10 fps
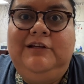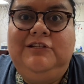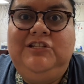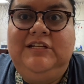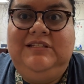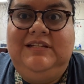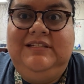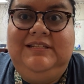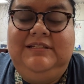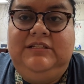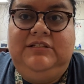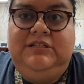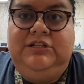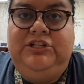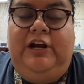just to
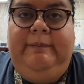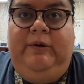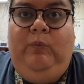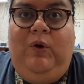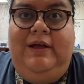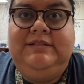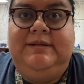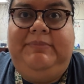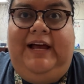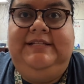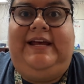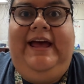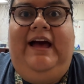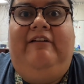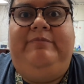determine what supplies I
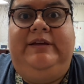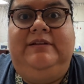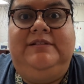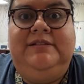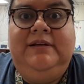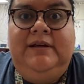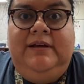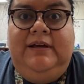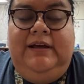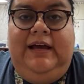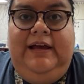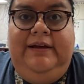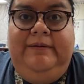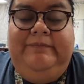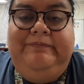have because
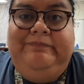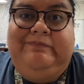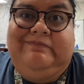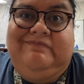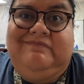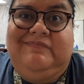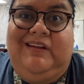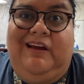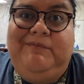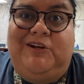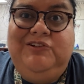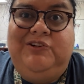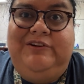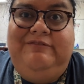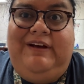I'm not
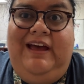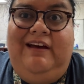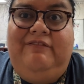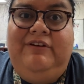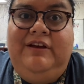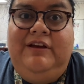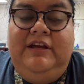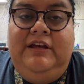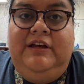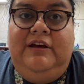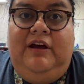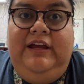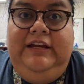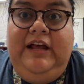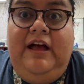sure if I have
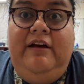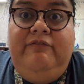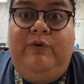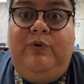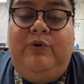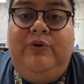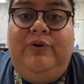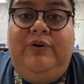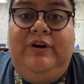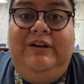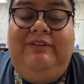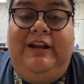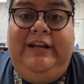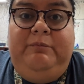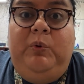enough or if I
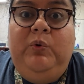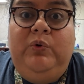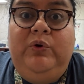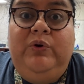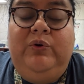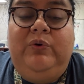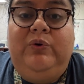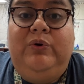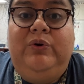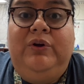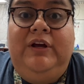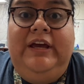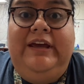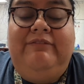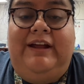need more or
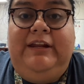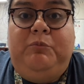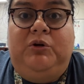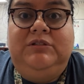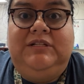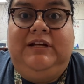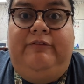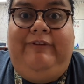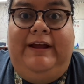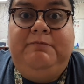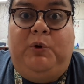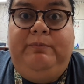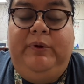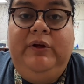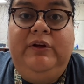if I need more to go find more
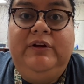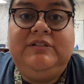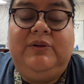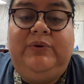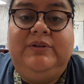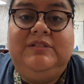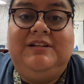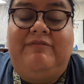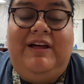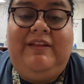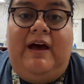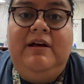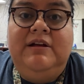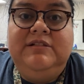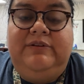books or stuff like that.
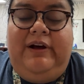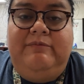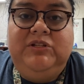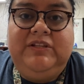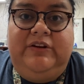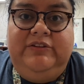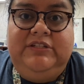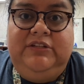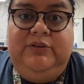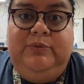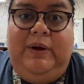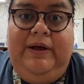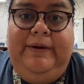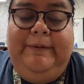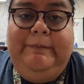So I'm just going
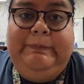to